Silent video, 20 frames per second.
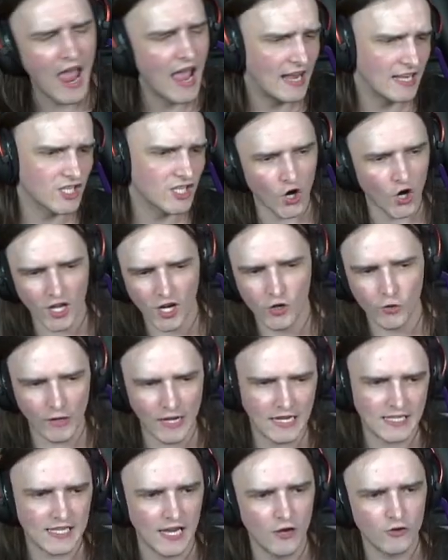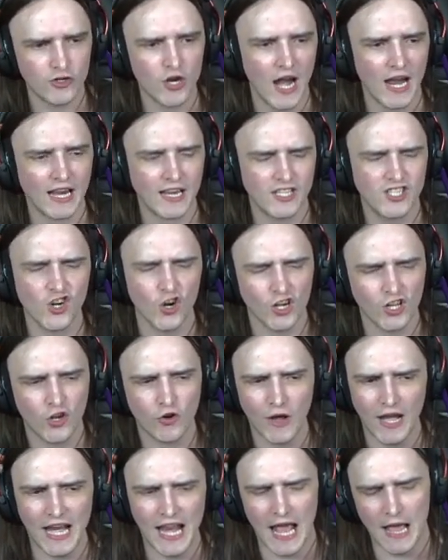It's great soundtrack, it's got a
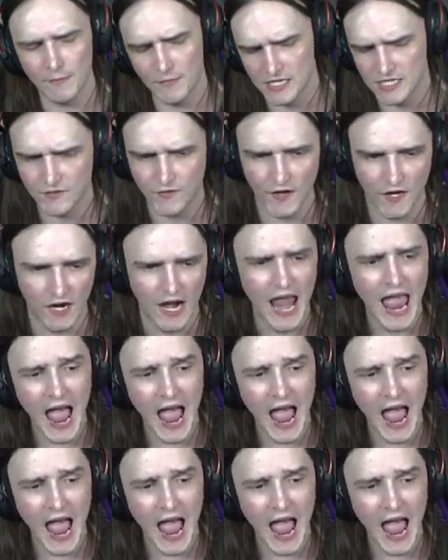great atmosphere,